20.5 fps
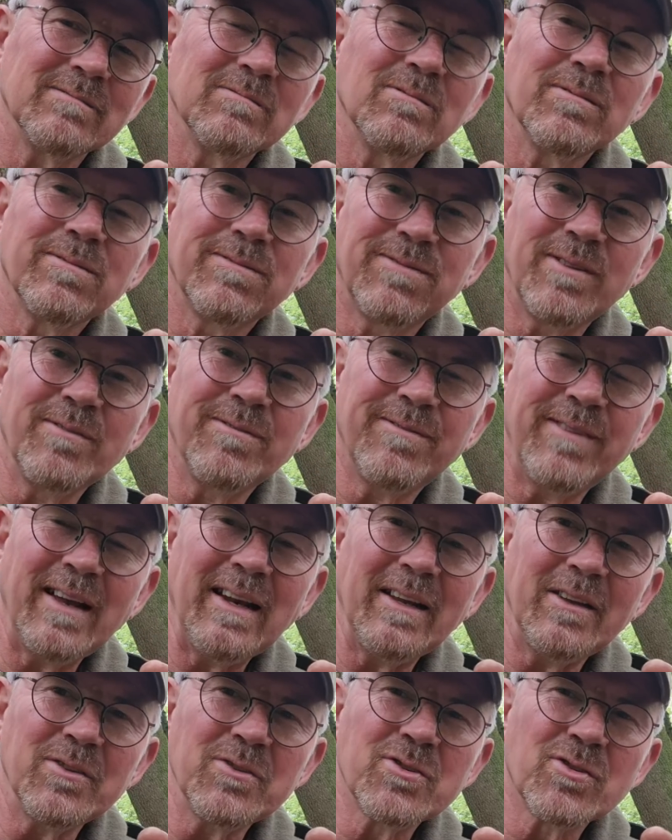for
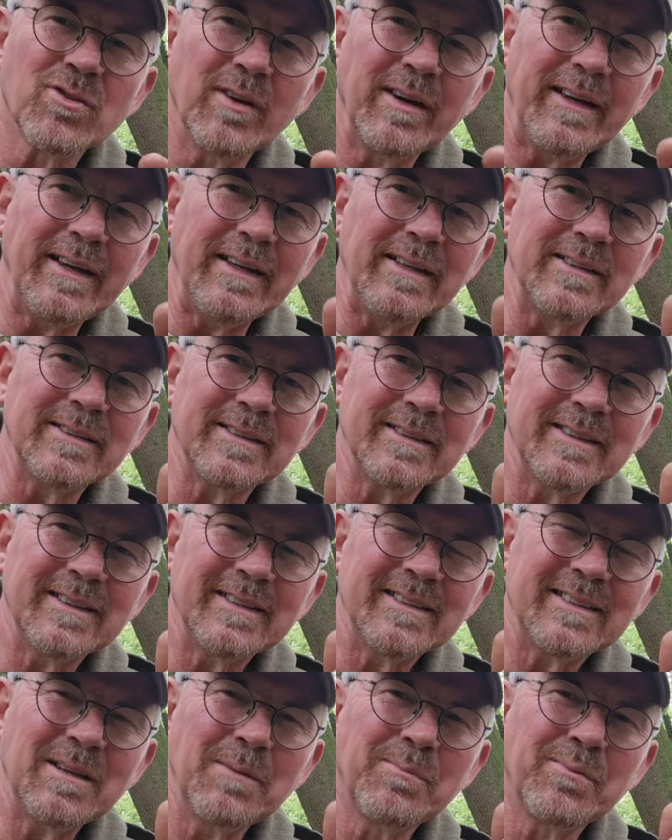felling trees,
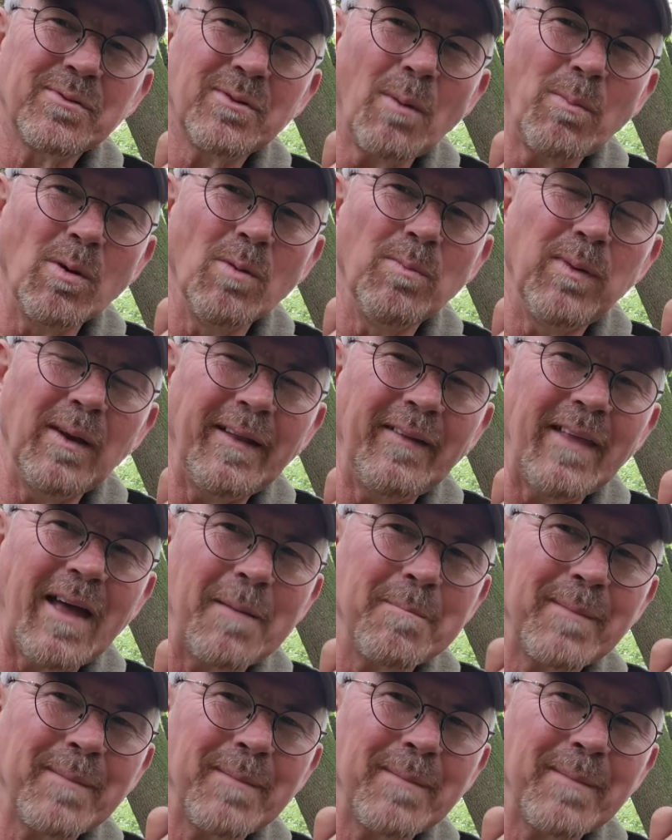then probably that